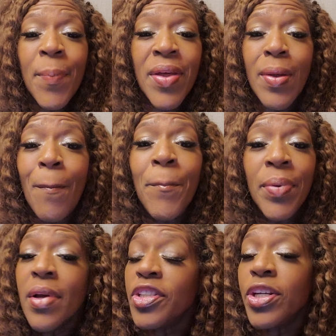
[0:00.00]
Be the
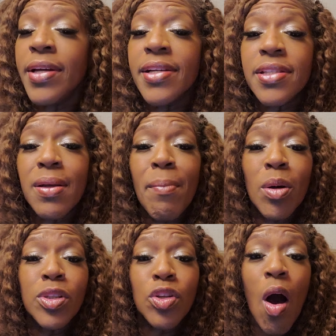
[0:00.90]
She is the
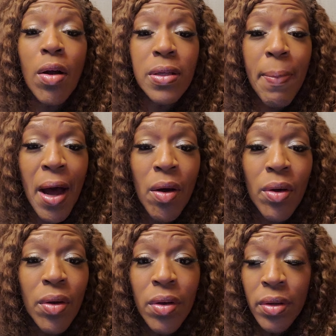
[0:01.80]
most talked about